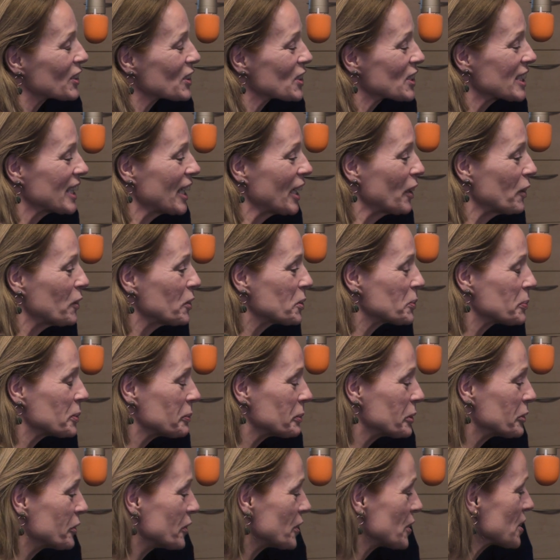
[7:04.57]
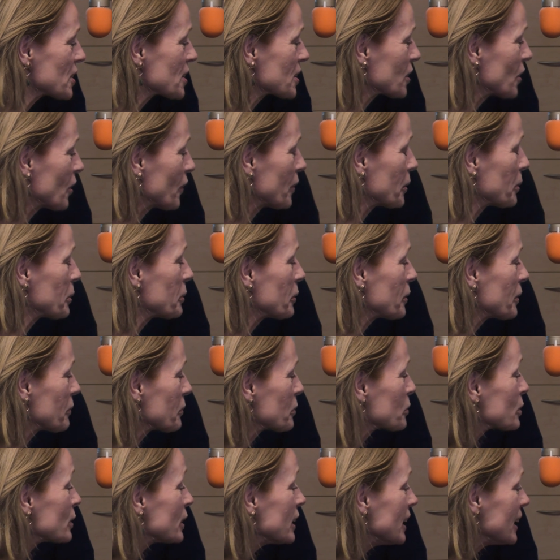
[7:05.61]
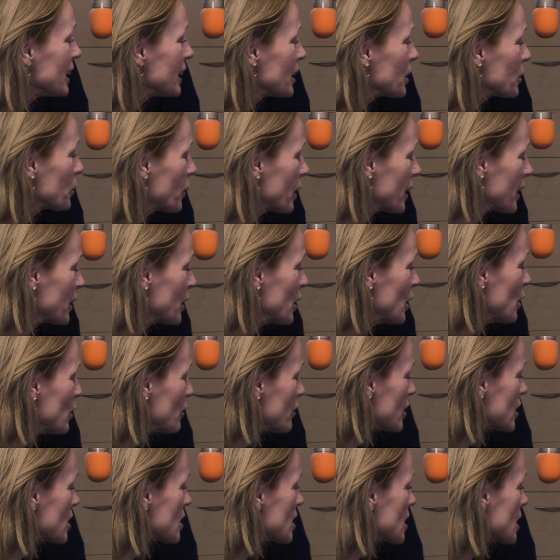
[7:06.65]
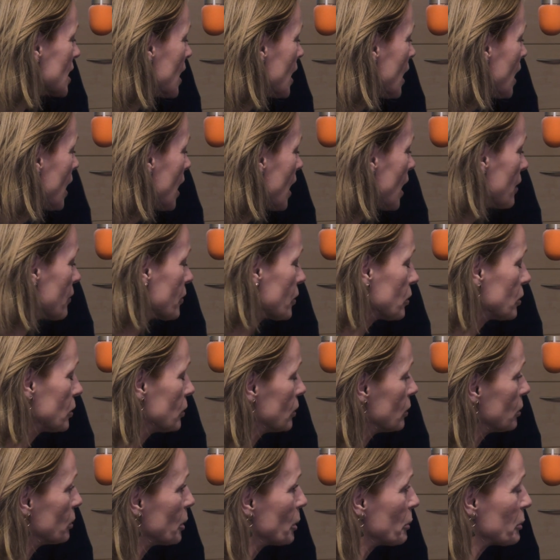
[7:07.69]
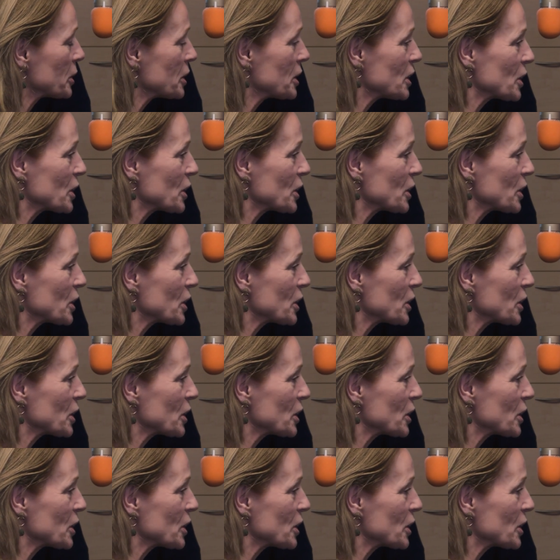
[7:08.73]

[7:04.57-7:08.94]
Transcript: ourselves when we first got there. We were really quite nervous. I thought, oh, what we